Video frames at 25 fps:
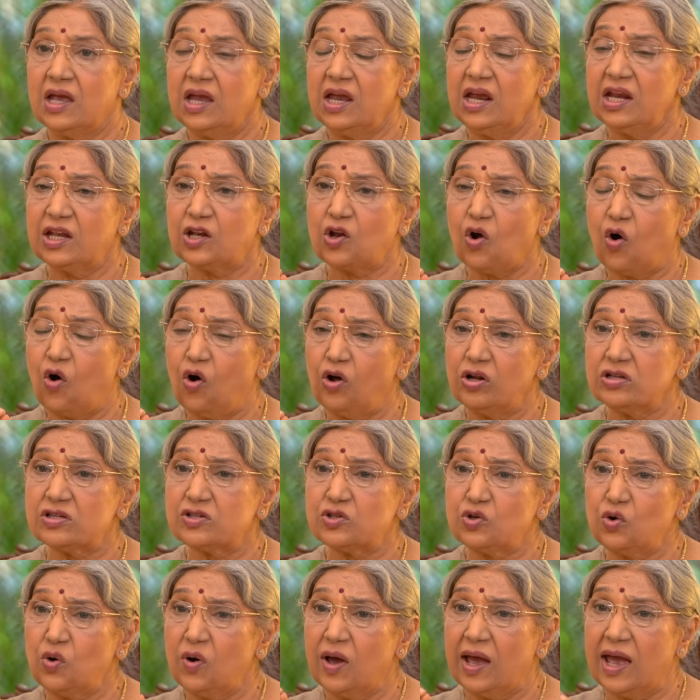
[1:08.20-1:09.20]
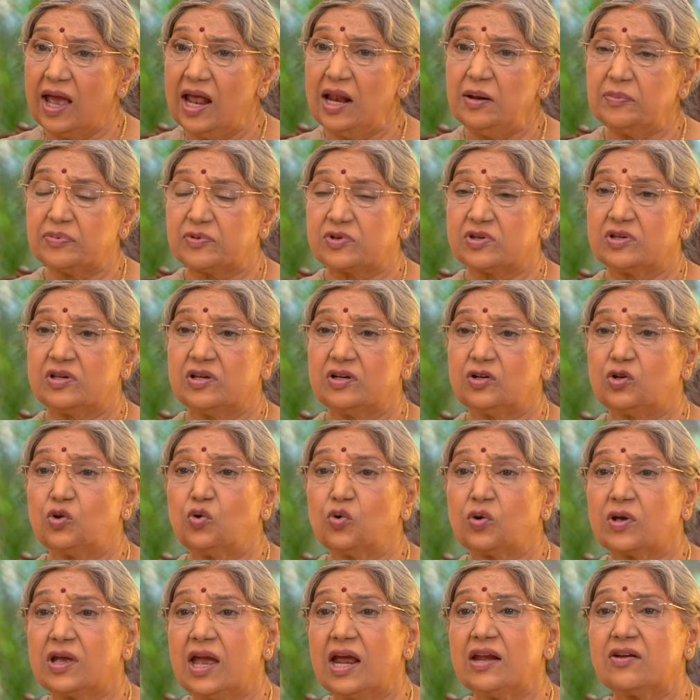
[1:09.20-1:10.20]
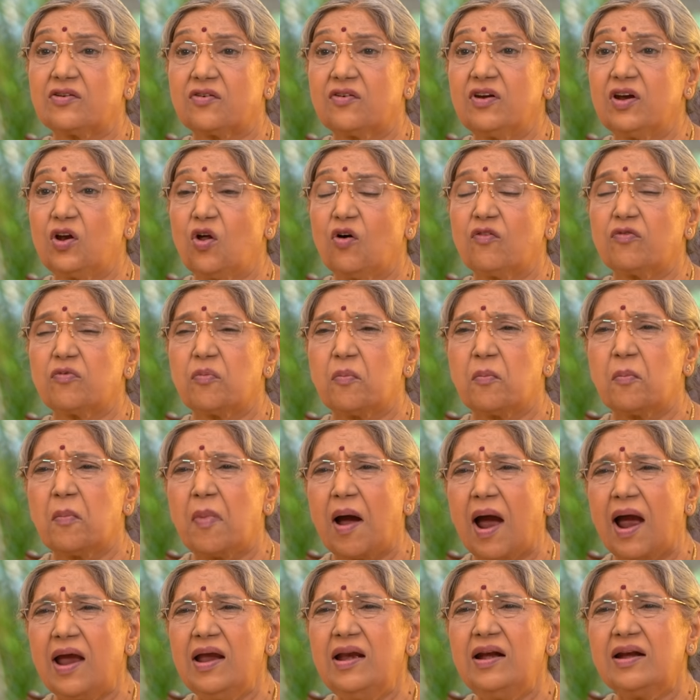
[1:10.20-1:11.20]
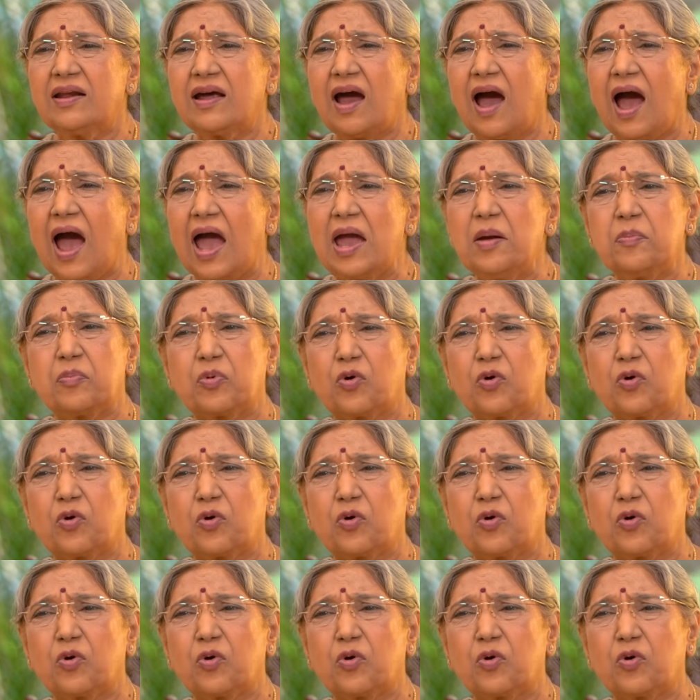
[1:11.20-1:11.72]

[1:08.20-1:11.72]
It also helps to get rid of mild eye